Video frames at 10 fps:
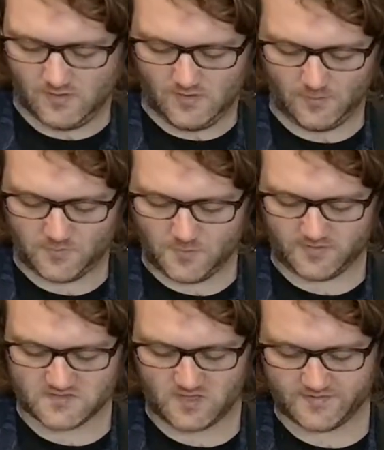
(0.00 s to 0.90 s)
And with my
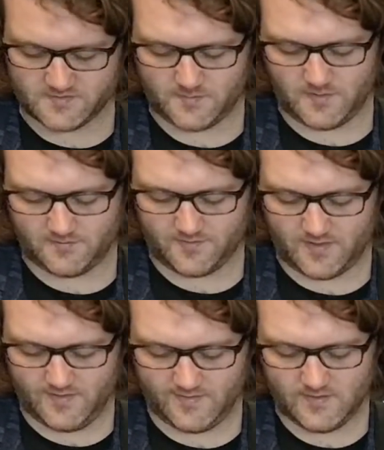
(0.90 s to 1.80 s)
guitar, there's a bit of
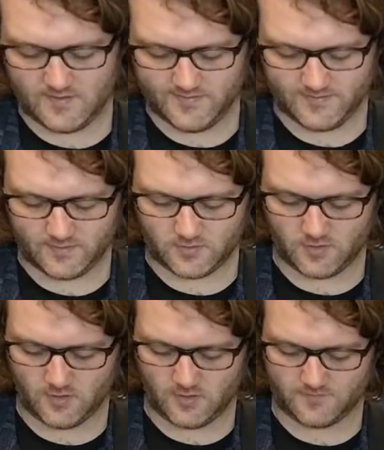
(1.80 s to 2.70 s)
a
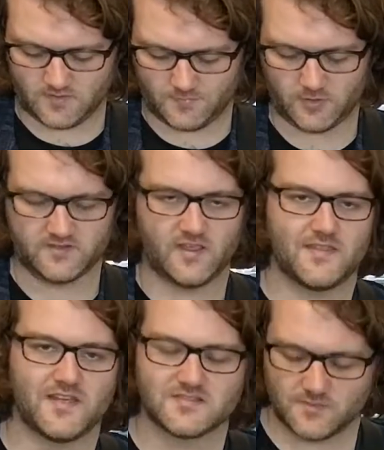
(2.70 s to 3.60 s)
curve in the body, and
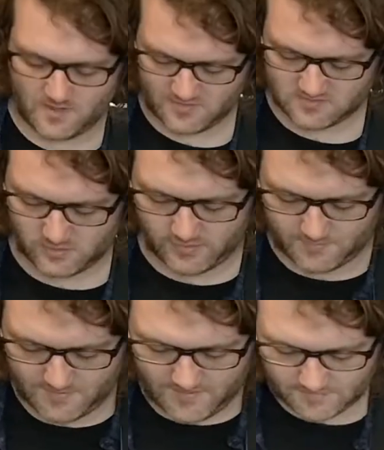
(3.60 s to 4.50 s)
that's the bit that's lying on my
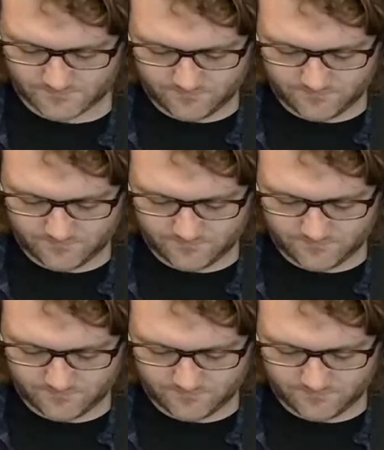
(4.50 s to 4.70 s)
leg.